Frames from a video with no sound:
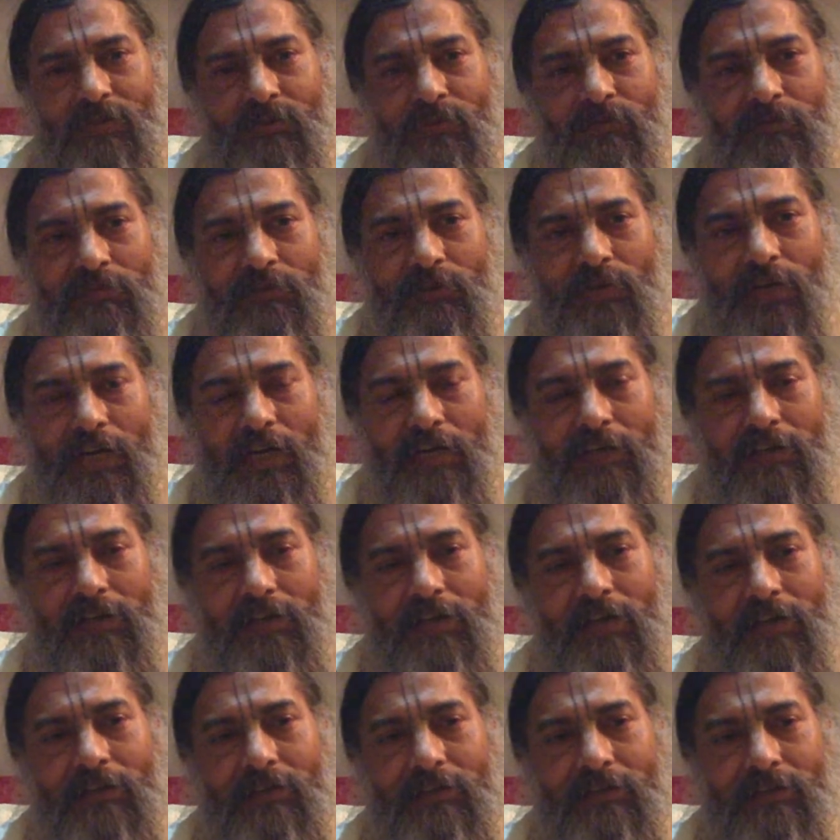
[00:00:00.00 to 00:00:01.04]
if you act
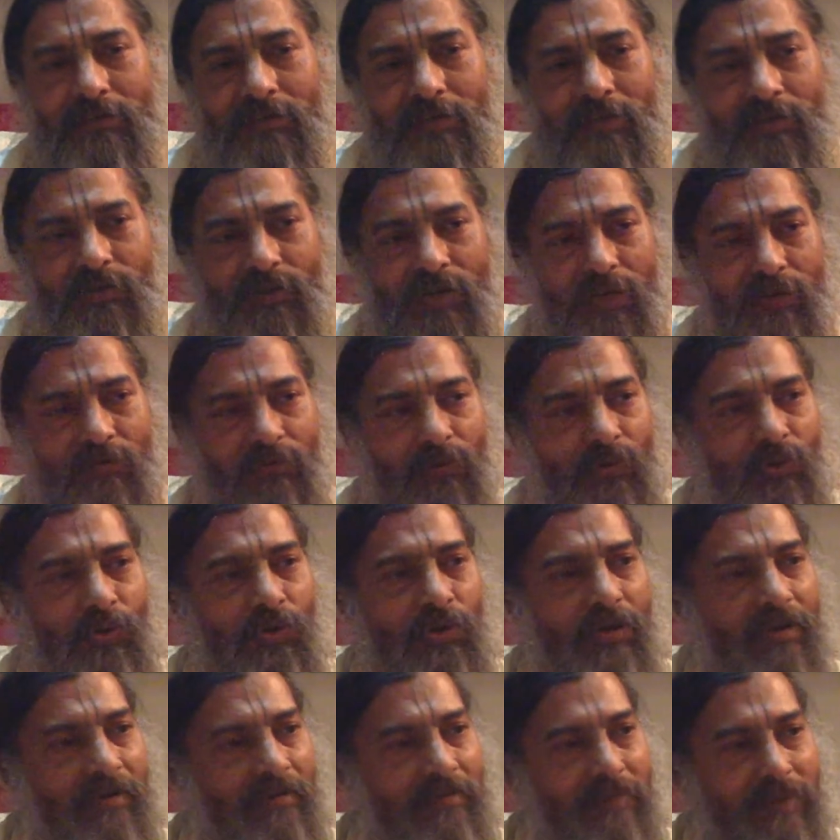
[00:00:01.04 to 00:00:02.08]
like this, then you have no
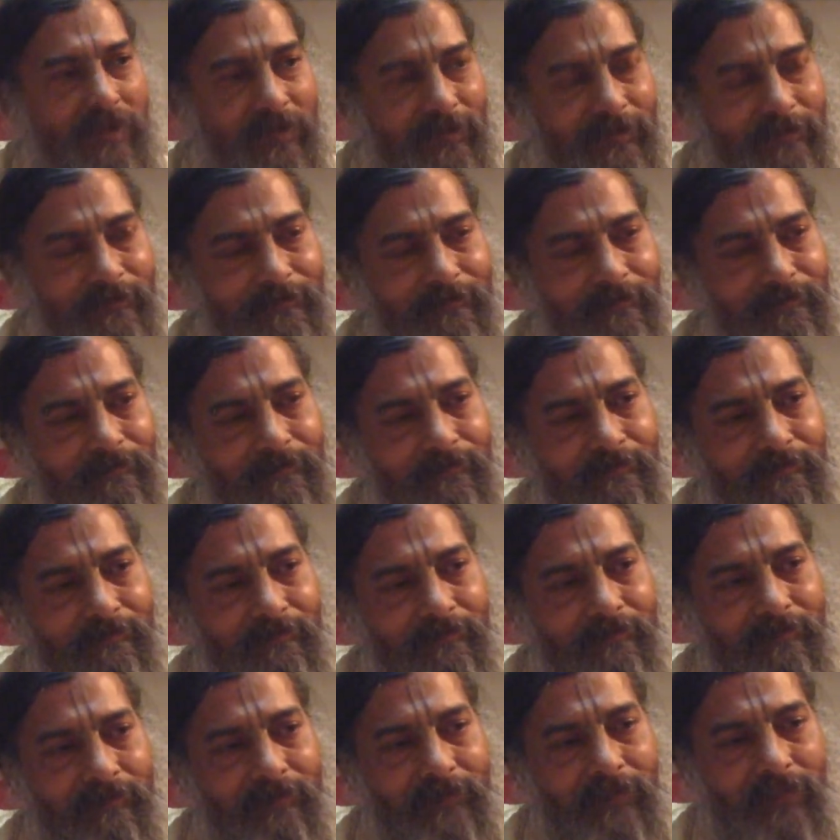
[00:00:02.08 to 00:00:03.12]
karma.
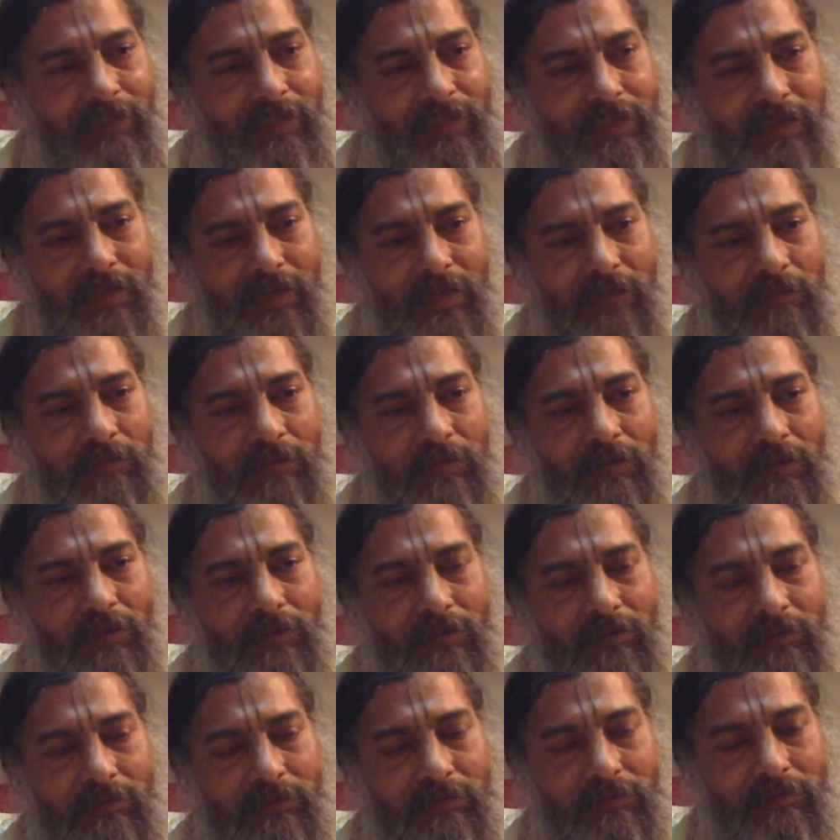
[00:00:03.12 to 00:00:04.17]
Naskarma
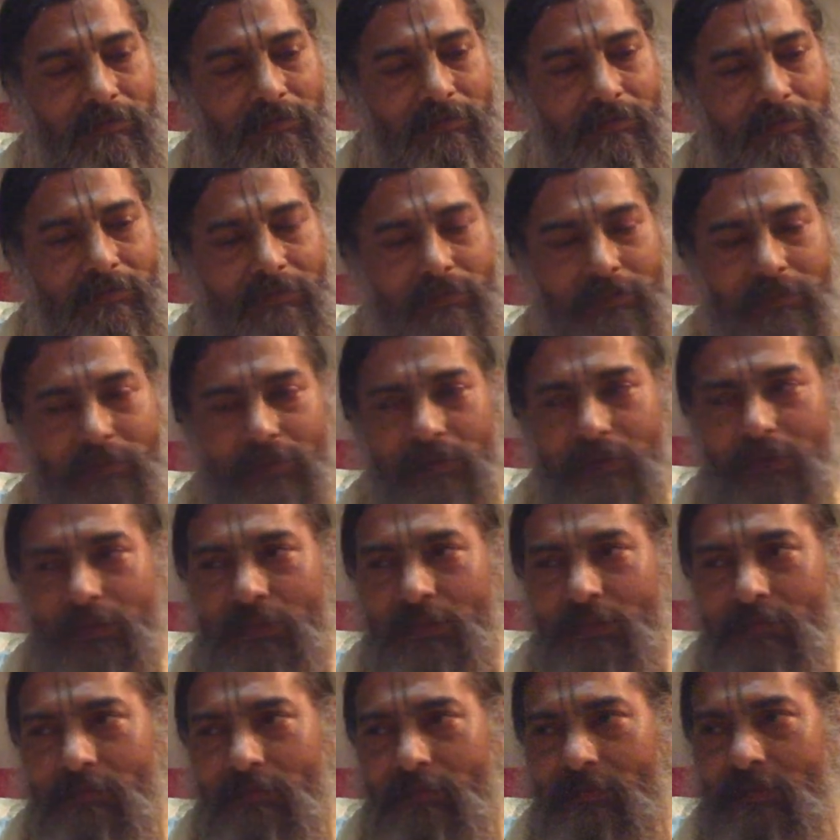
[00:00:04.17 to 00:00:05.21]

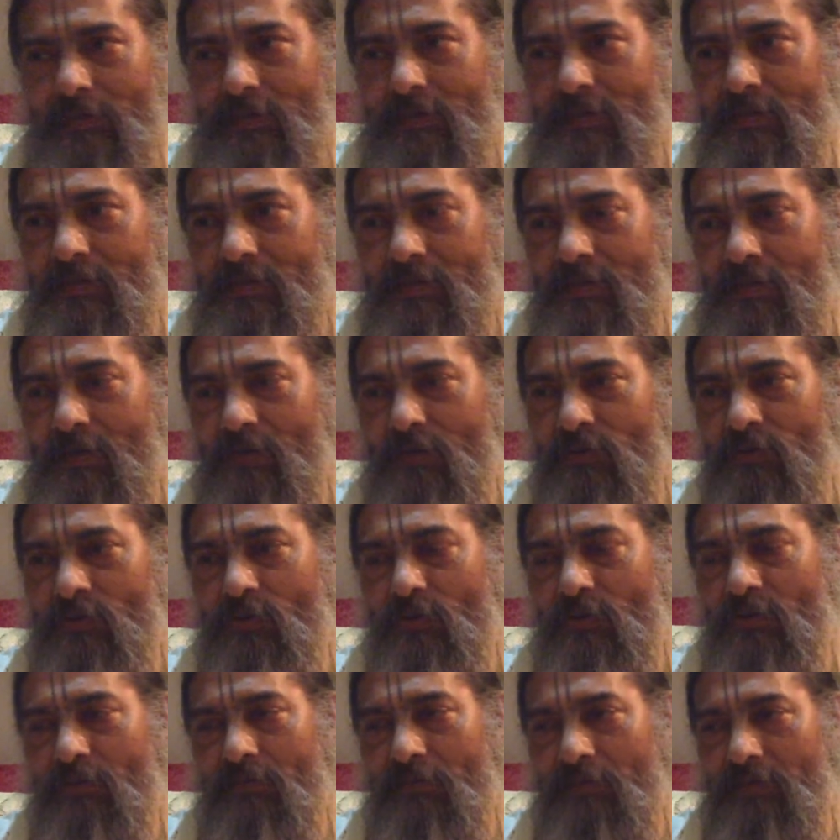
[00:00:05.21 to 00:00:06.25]
means now you
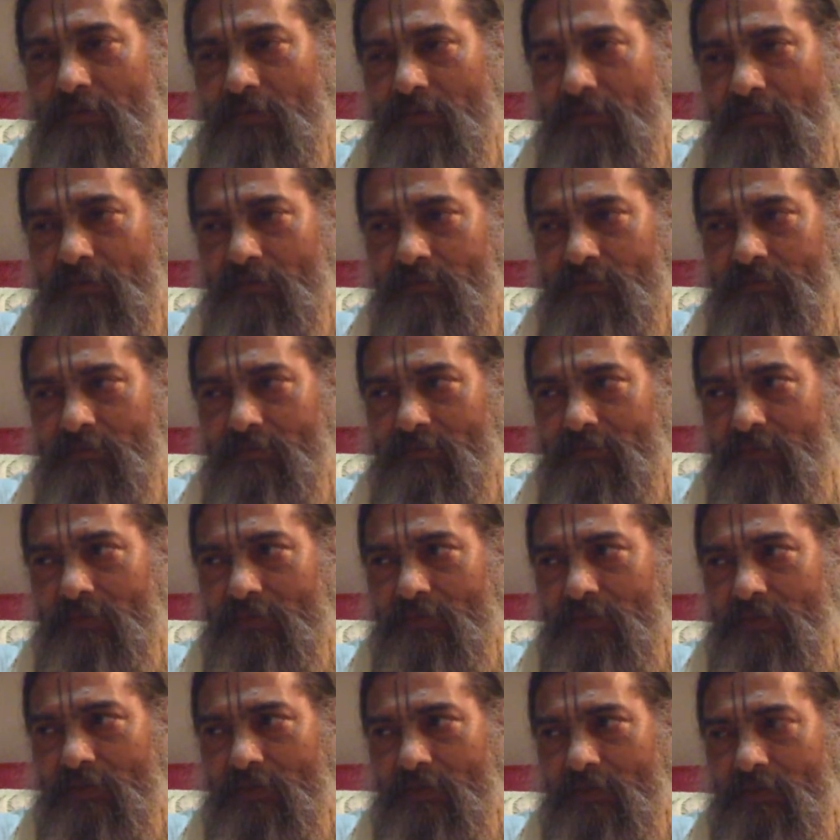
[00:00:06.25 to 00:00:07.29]
are free from
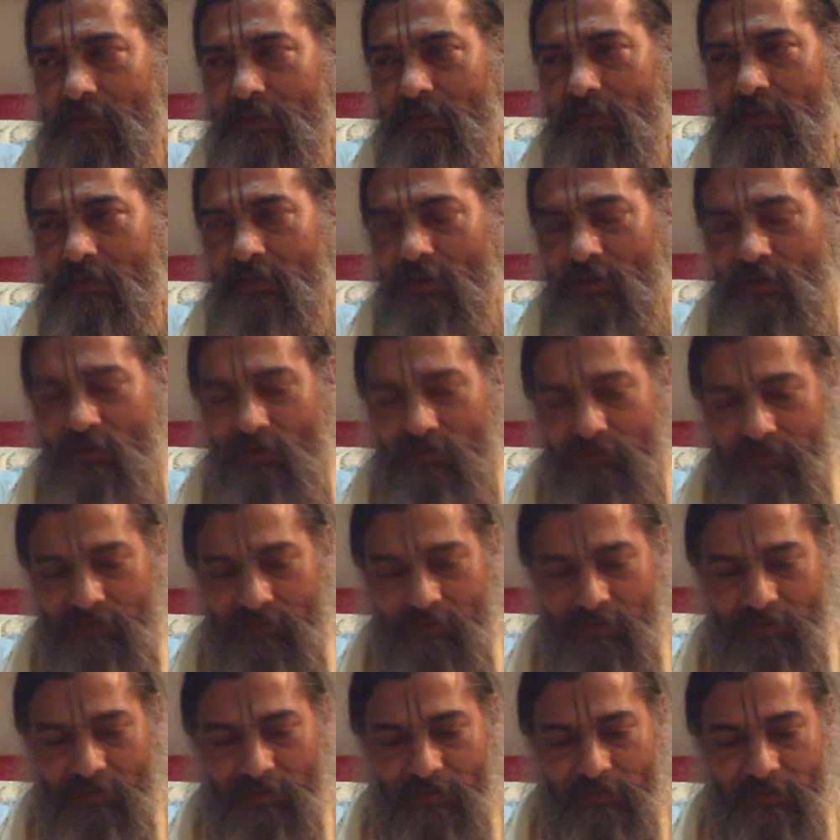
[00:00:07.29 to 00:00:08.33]
the law of
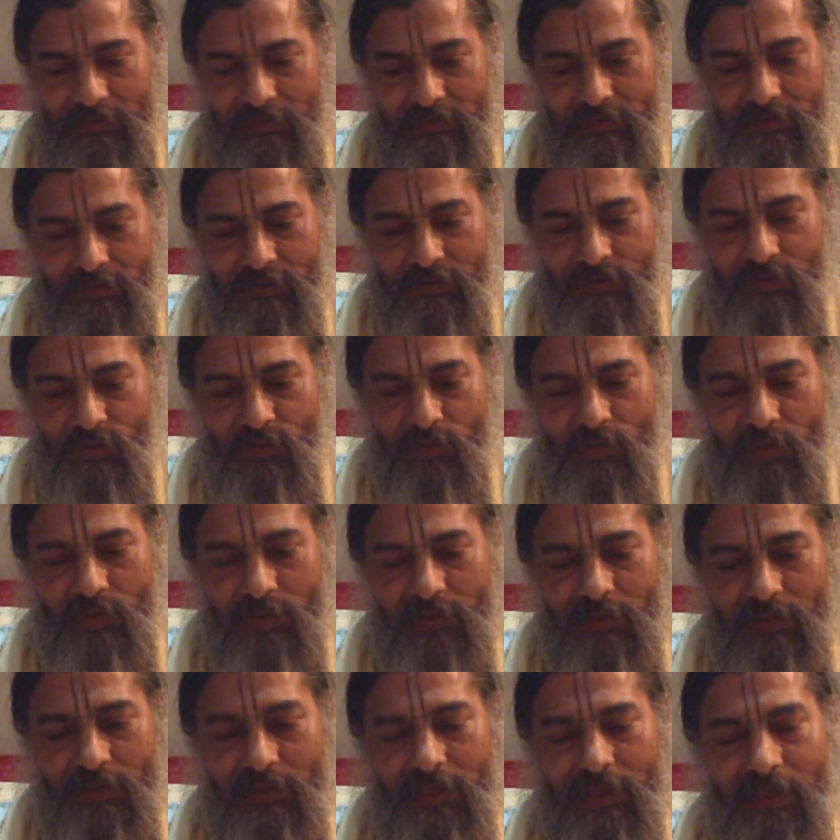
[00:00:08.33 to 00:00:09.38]
karma. So
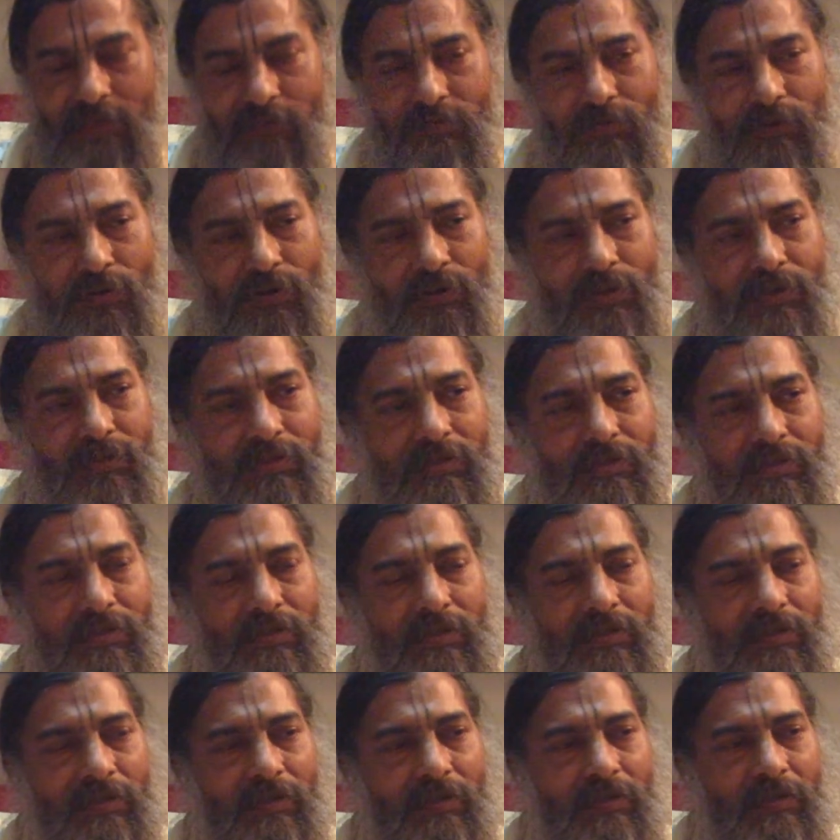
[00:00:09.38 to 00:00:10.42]
bhakti therefore is
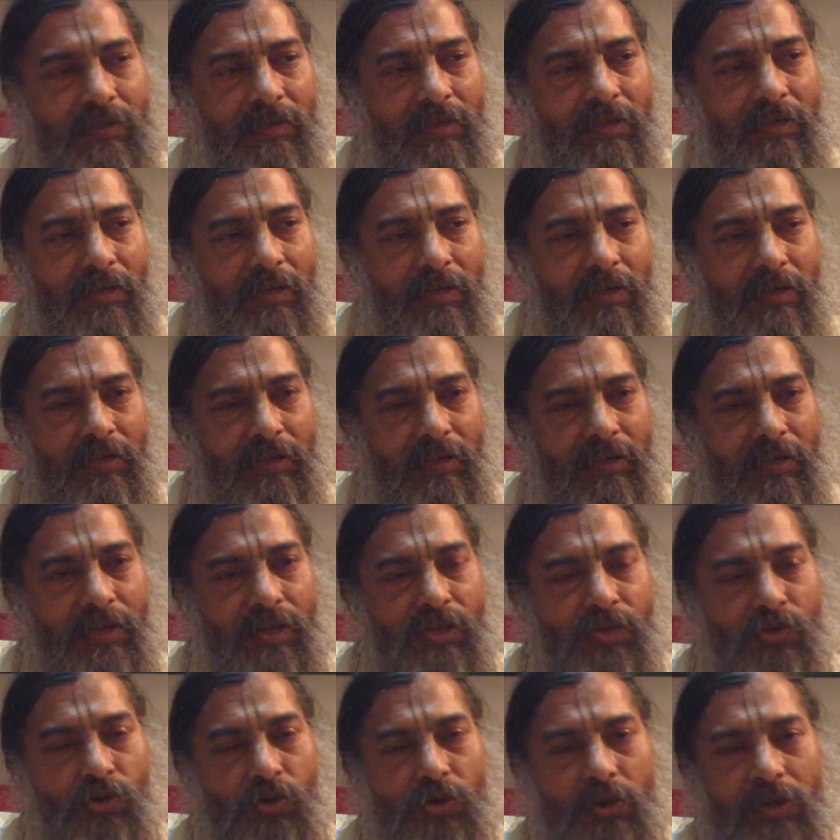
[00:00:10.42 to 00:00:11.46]

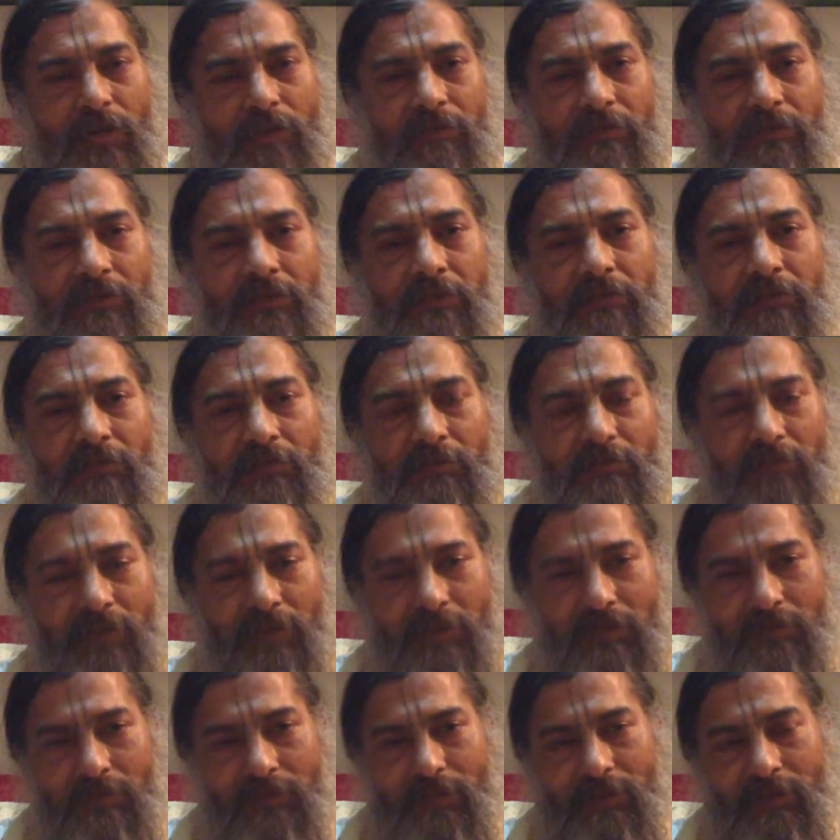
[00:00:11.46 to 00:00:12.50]
naturally free from
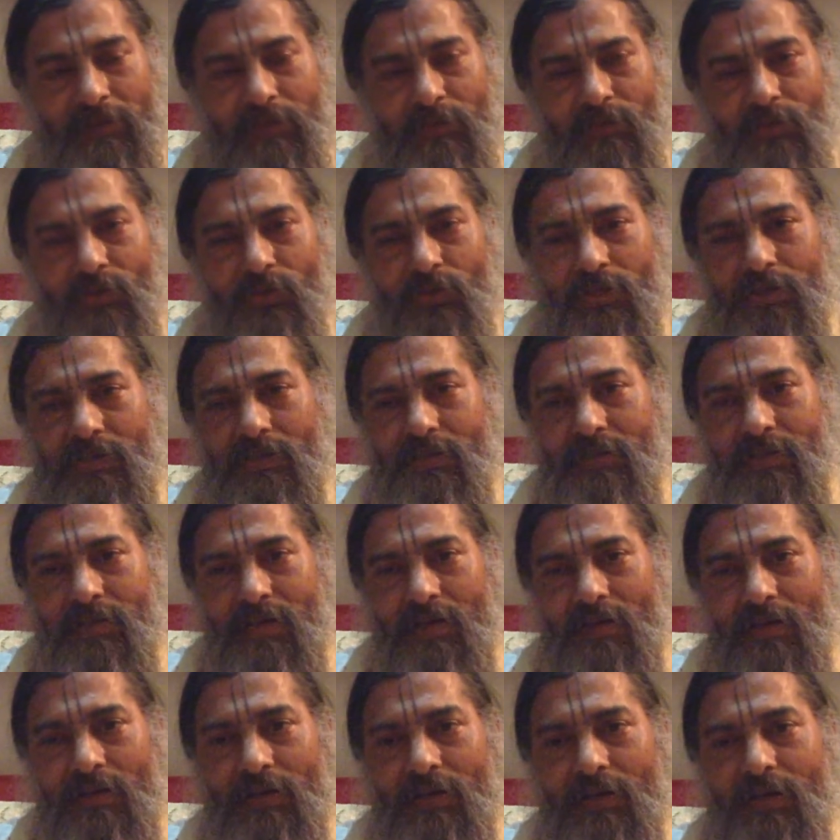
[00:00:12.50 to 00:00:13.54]
karma. Devotees
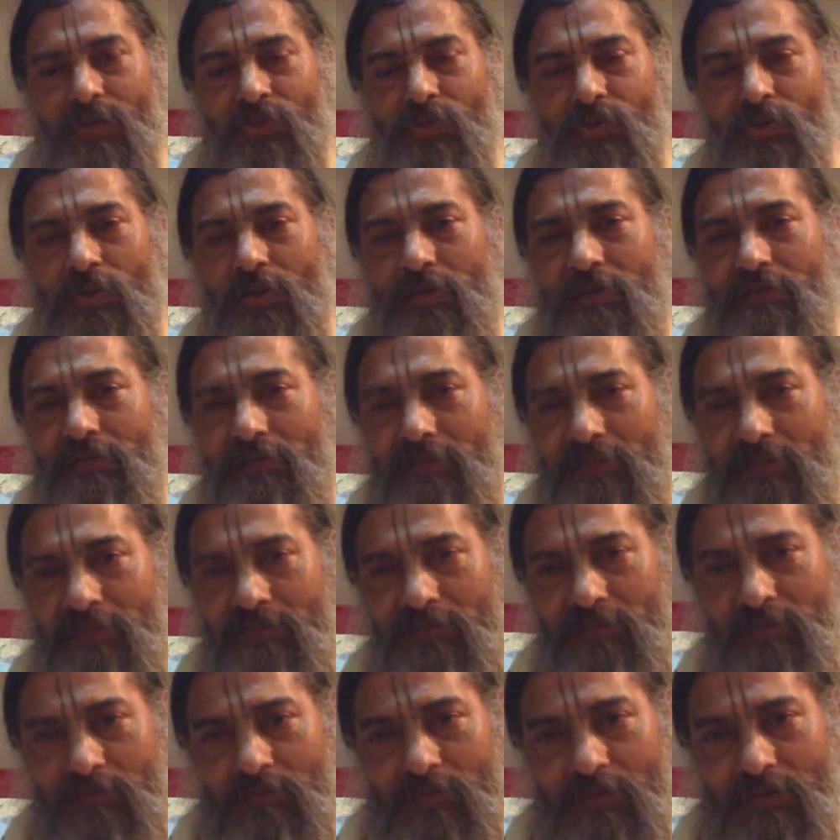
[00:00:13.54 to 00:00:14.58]
are naturally free
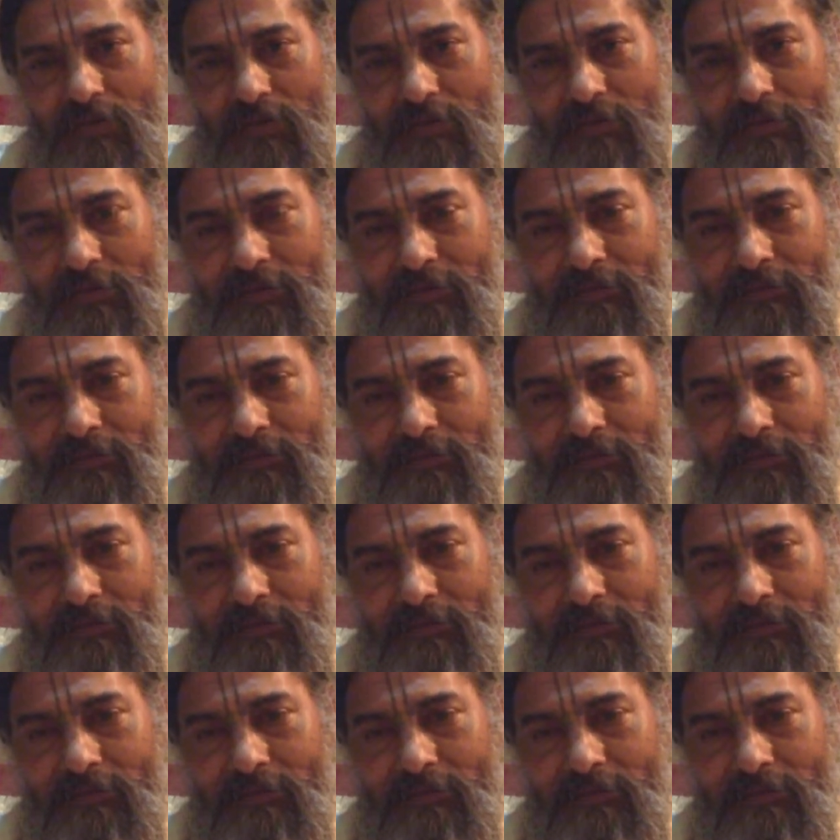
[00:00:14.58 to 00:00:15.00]
from karma.